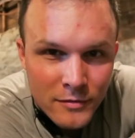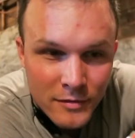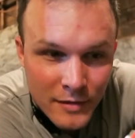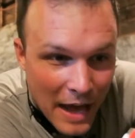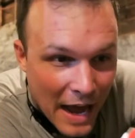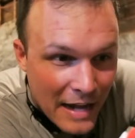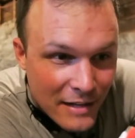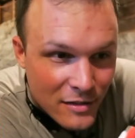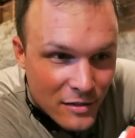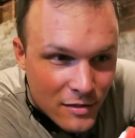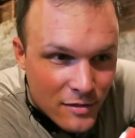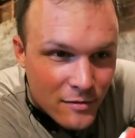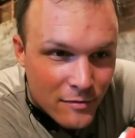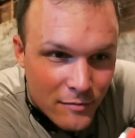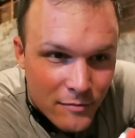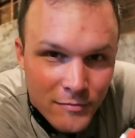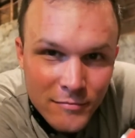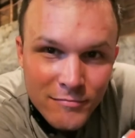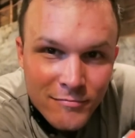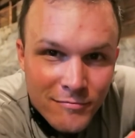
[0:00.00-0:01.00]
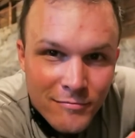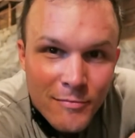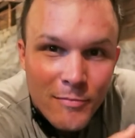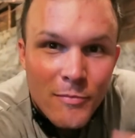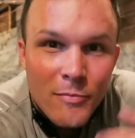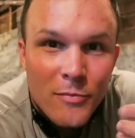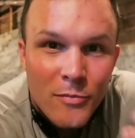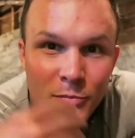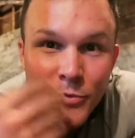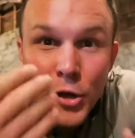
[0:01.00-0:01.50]
Thus
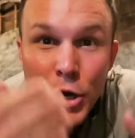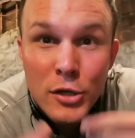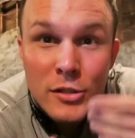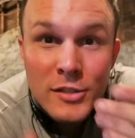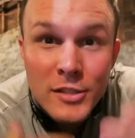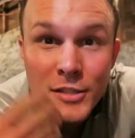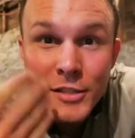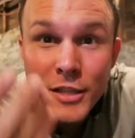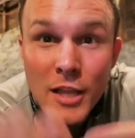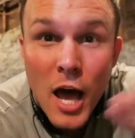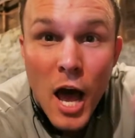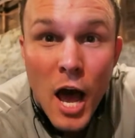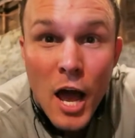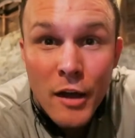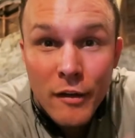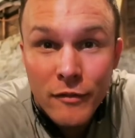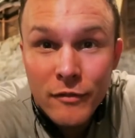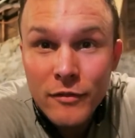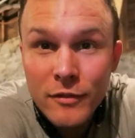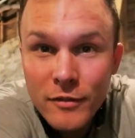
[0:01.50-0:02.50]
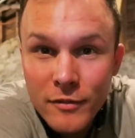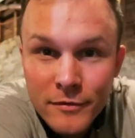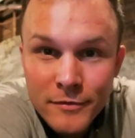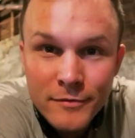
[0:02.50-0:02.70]
is life.